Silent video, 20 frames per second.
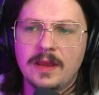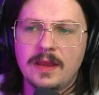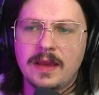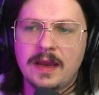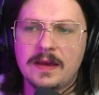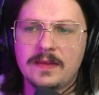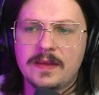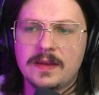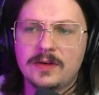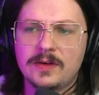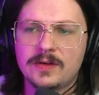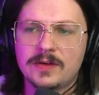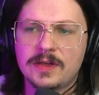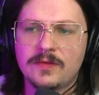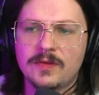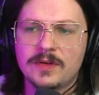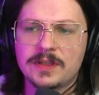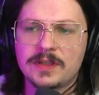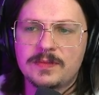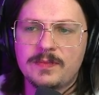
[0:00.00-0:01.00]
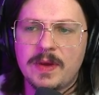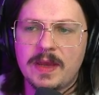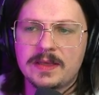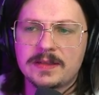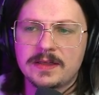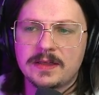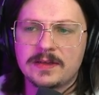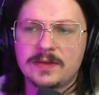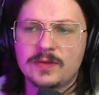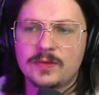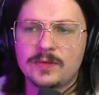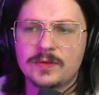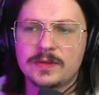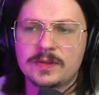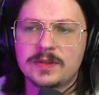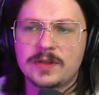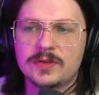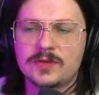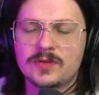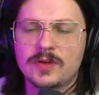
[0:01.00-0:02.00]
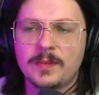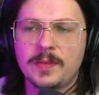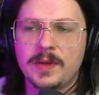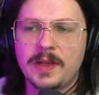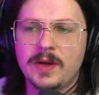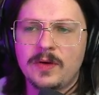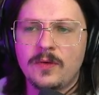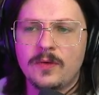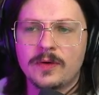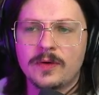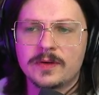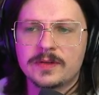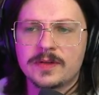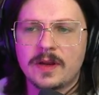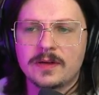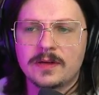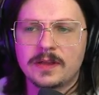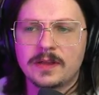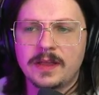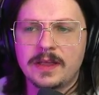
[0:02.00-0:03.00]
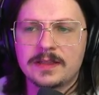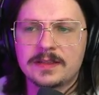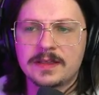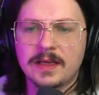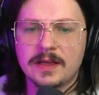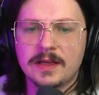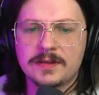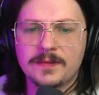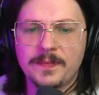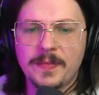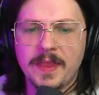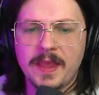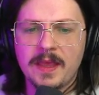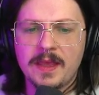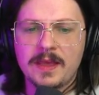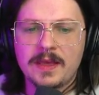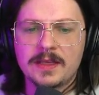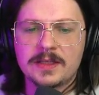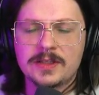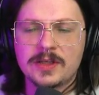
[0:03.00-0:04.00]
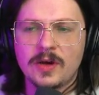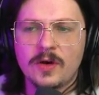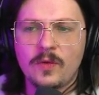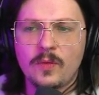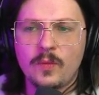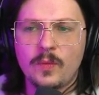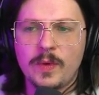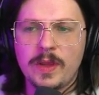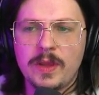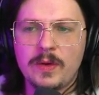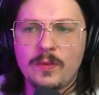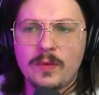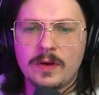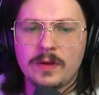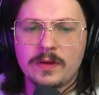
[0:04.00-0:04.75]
and then your different spacing tools, distributing horizontally and such. So we will